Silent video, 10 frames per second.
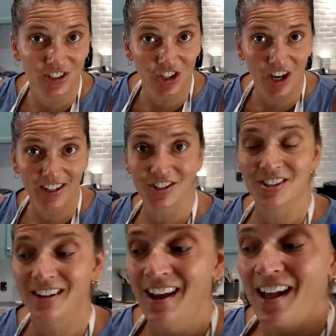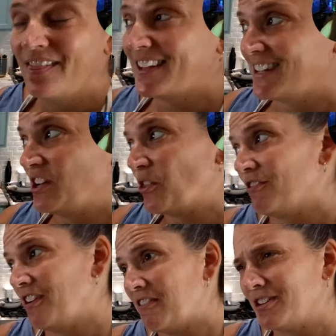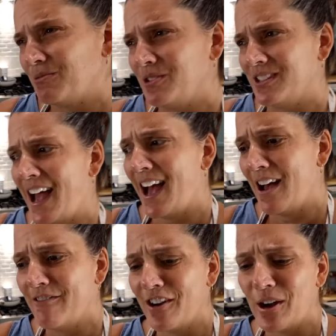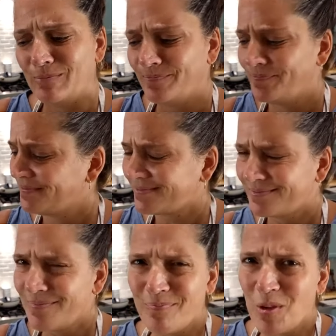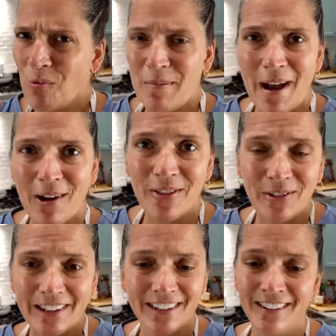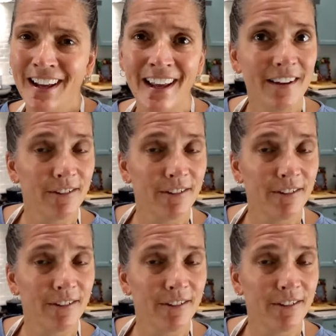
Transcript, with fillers: on saltine crackers. That's another favorite because we used to have um, way back when they were little,